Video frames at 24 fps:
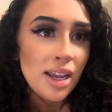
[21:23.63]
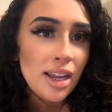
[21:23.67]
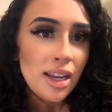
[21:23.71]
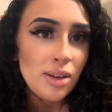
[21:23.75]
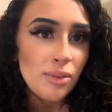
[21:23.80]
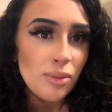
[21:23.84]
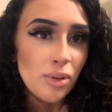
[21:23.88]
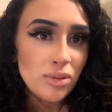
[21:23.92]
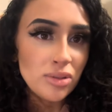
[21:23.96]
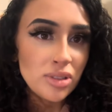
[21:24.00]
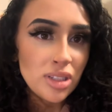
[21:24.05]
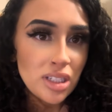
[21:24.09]
He
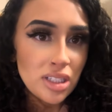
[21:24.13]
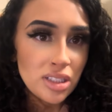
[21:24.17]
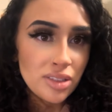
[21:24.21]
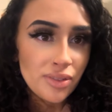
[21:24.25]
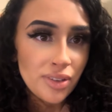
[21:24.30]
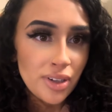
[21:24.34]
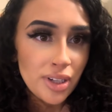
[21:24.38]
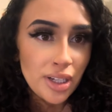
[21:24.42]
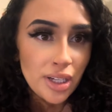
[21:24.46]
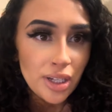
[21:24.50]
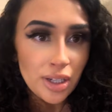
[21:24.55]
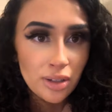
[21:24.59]
won't change
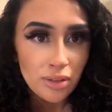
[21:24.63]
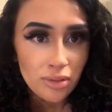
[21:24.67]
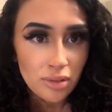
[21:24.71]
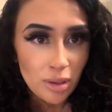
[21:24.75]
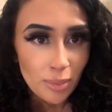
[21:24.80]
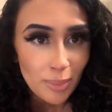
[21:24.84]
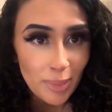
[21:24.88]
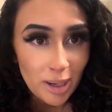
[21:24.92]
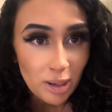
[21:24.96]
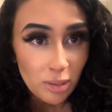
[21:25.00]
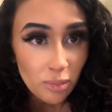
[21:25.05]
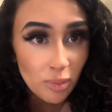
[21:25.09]
for you no
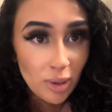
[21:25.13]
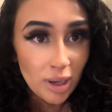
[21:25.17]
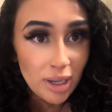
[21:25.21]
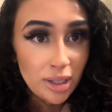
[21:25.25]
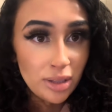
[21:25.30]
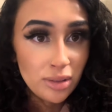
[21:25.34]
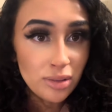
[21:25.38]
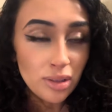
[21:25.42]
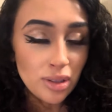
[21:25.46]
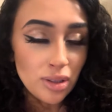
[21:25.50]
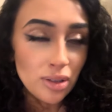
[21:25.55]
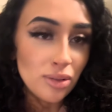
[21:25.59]
matter what
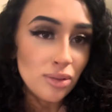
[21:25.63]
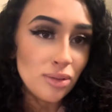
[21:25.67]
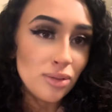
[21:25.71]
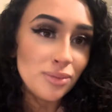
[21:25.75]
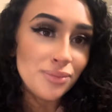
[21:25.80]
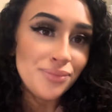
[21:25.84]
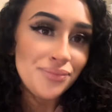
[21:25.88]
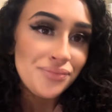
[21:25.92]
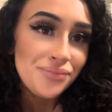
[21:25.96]
you do.